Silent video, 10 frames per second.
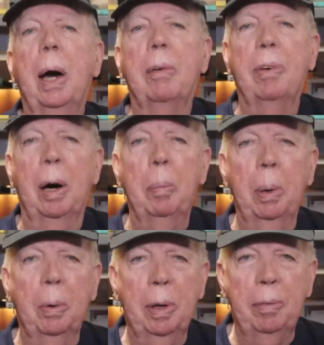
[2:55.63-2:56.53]
have
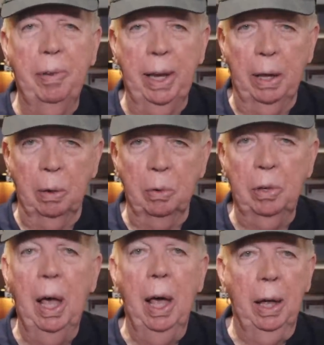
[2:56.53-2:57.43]
uploaded
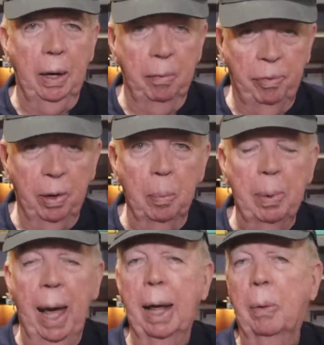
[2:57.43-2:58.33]
videos
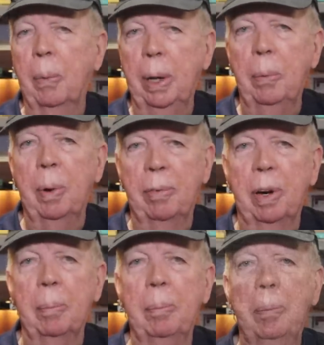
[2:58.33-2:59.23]
filmed at Green River.